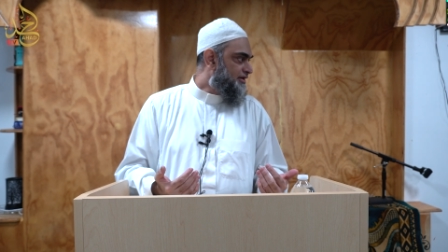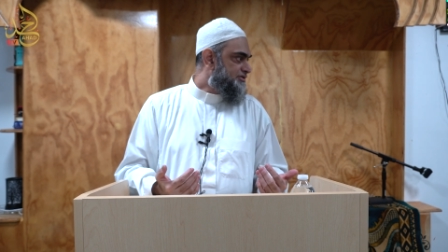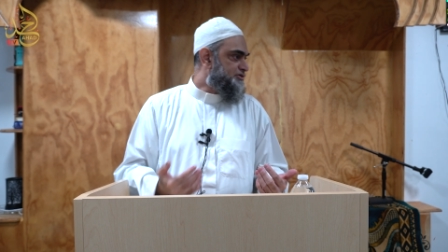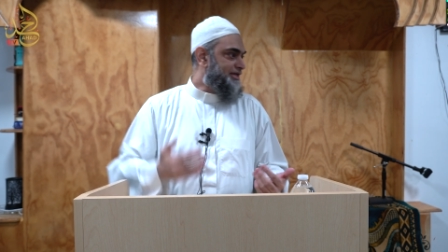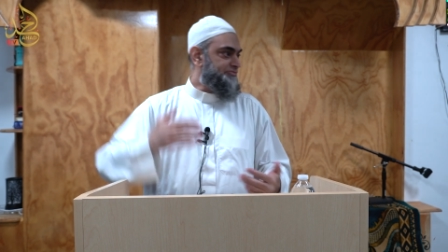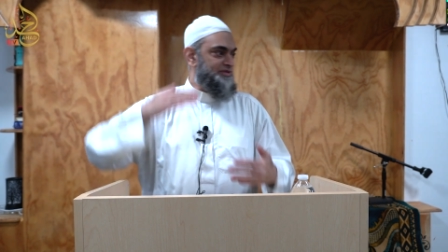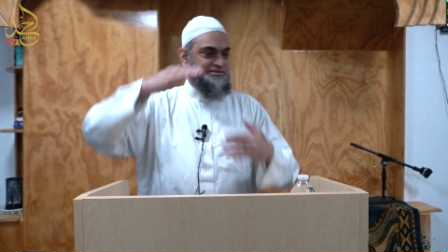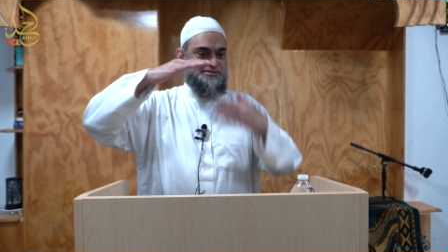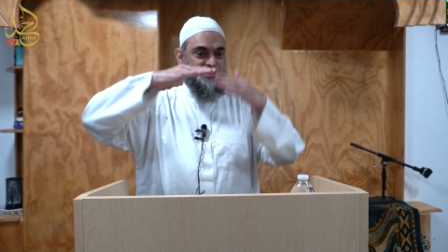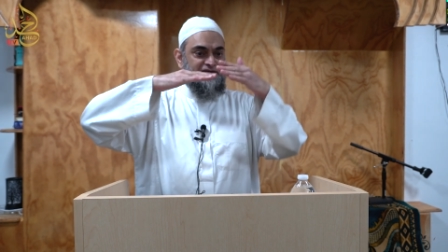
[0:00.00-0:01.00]
So that
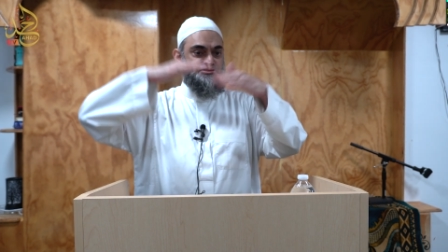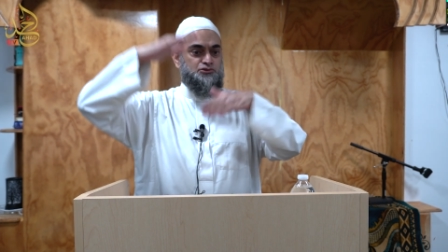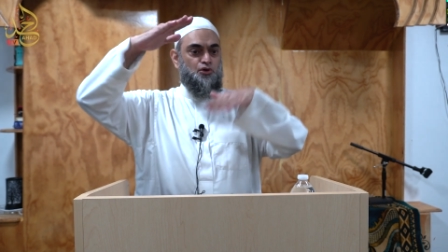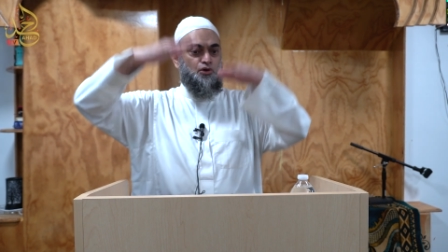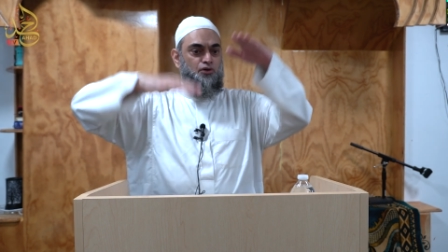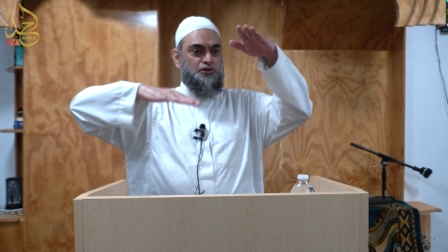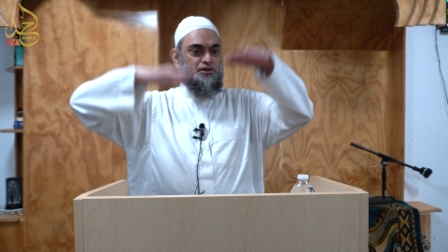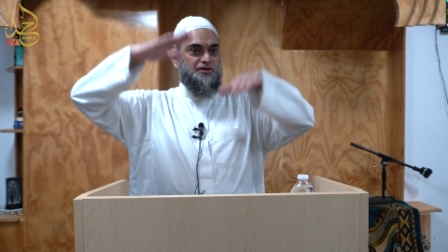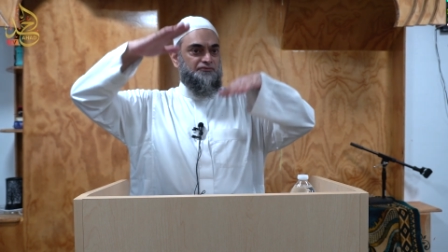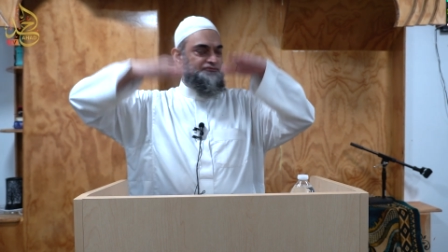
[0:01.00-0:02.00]
means there is no
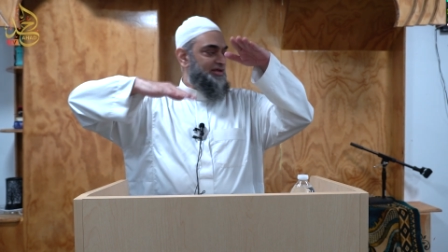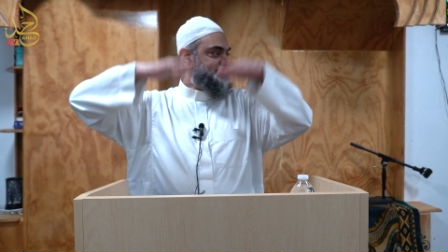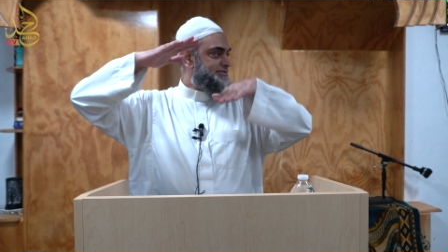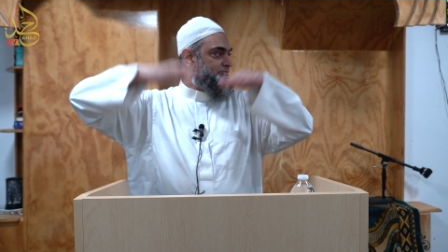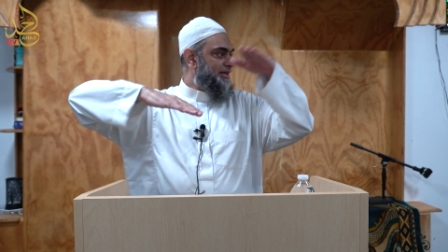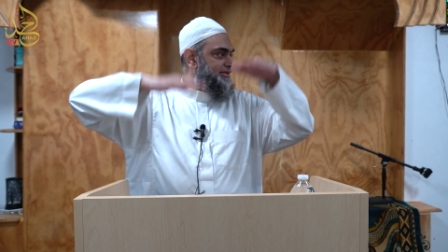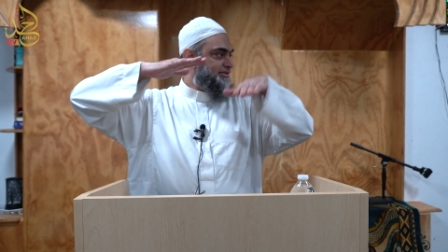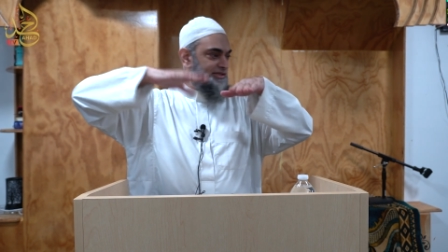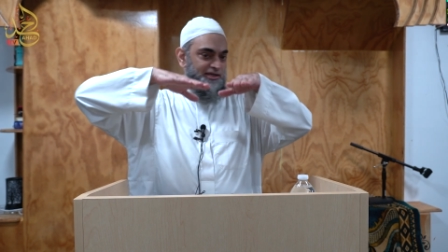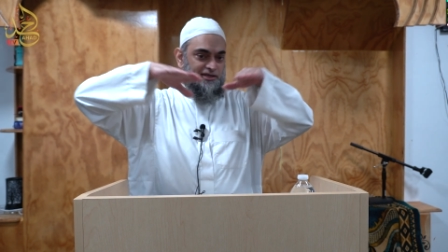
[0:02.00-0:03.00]

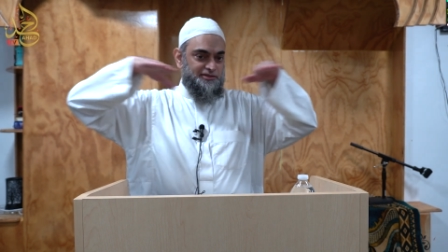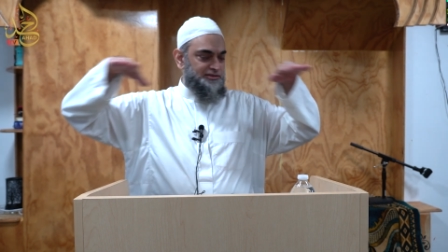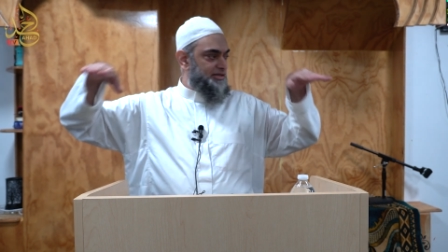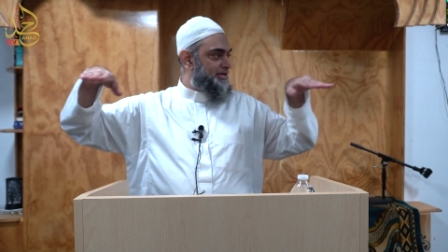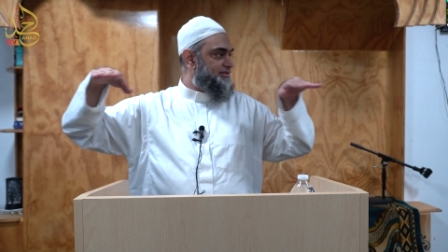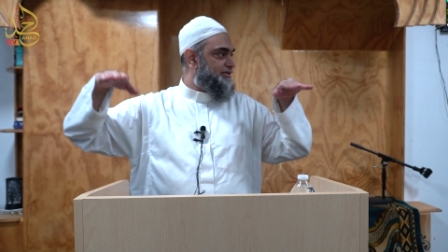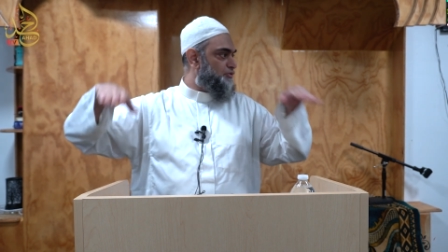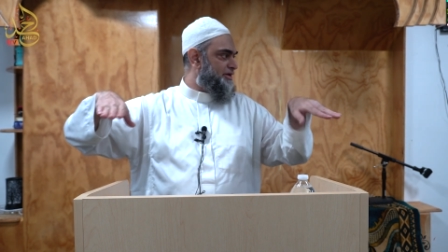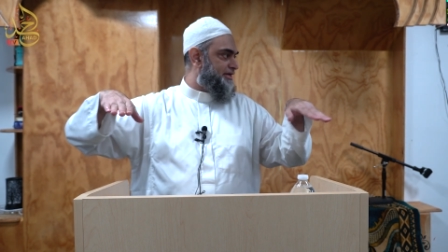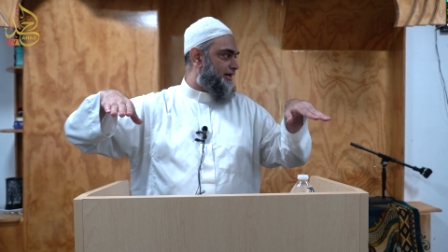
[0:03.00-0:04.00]
flexibility in the
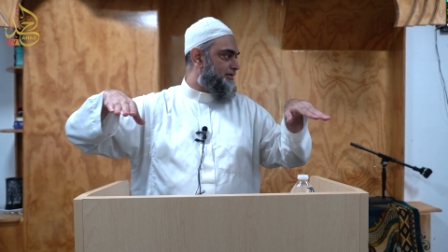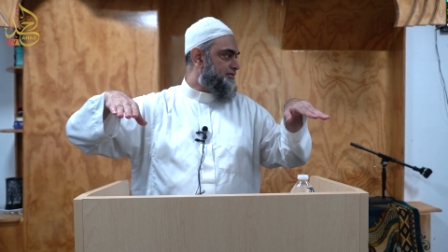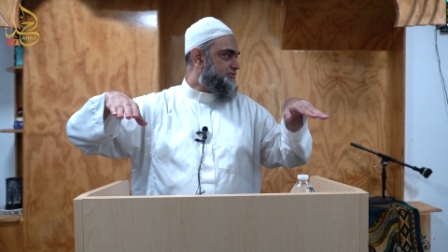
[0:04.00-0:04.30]
dunya.